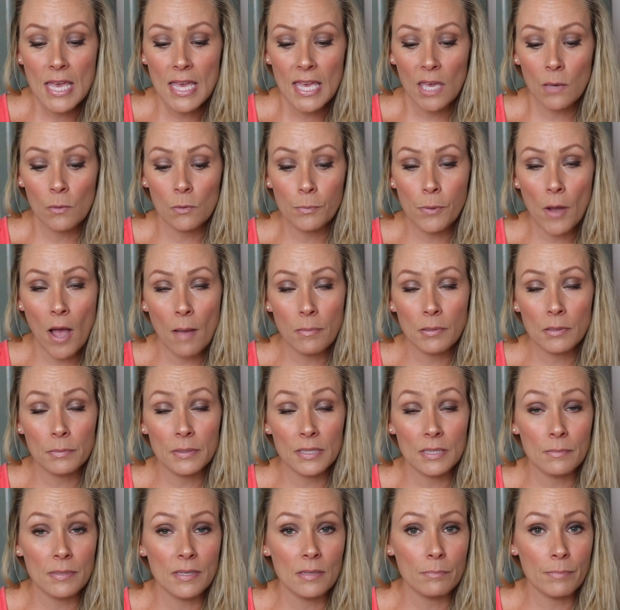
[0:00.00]
it would
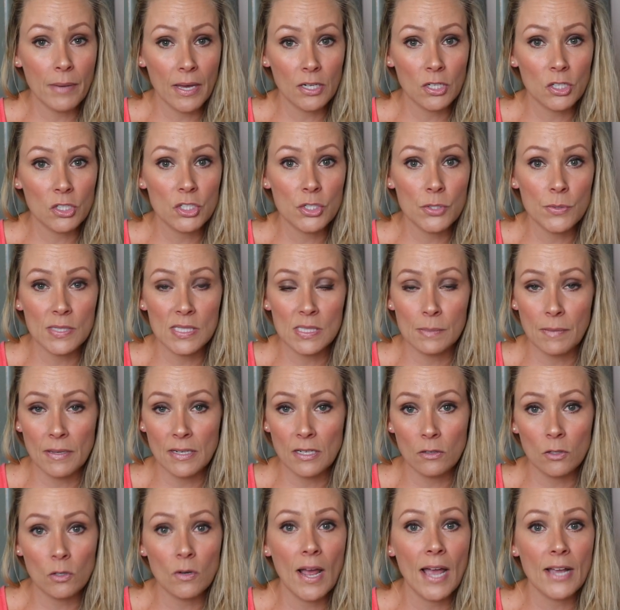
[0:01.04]
probably be better to spend
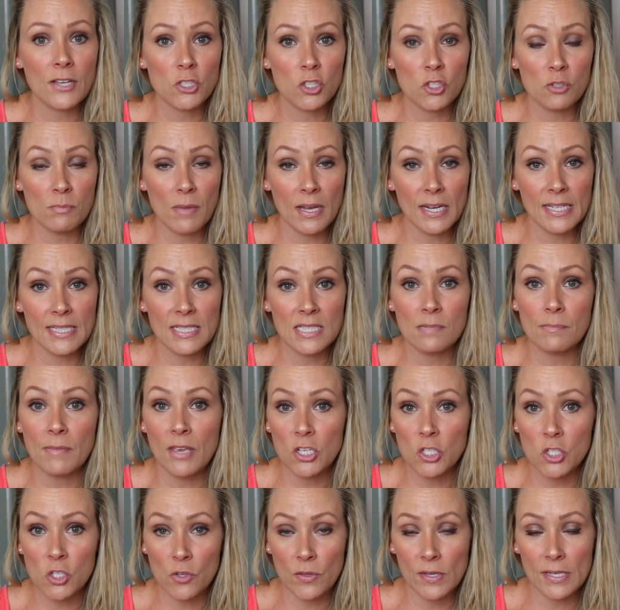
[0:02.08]
a little extra money to
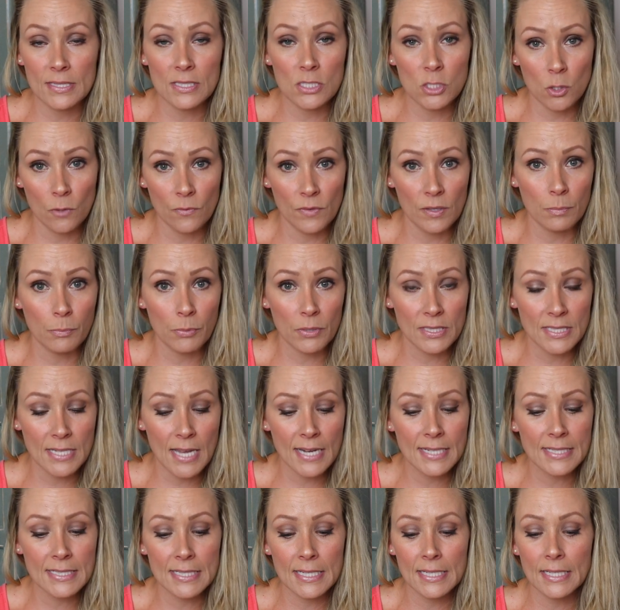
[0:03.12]
make sure that it's UV
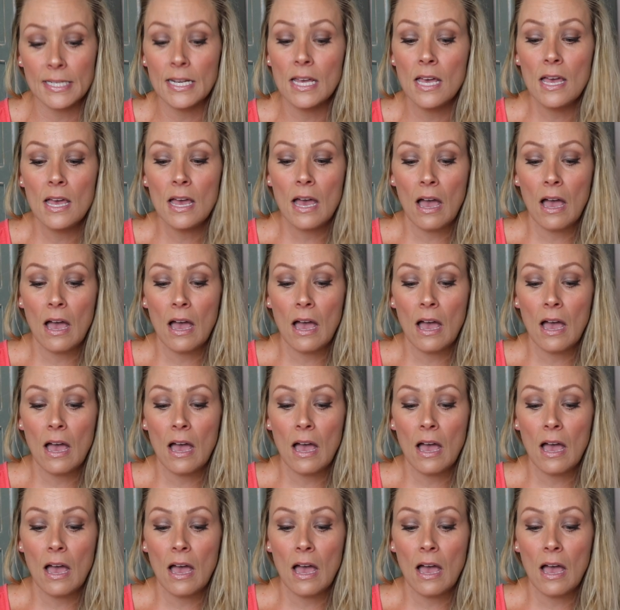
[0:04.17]
protected.